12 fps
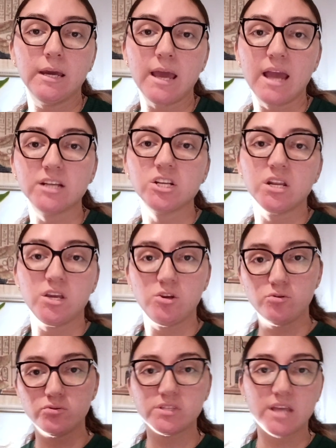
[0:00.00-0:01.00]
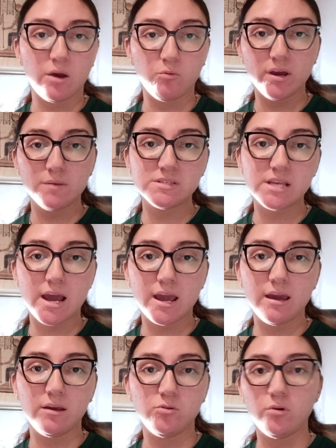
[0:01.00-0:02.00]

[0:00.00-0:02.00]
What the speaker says: actually use that website.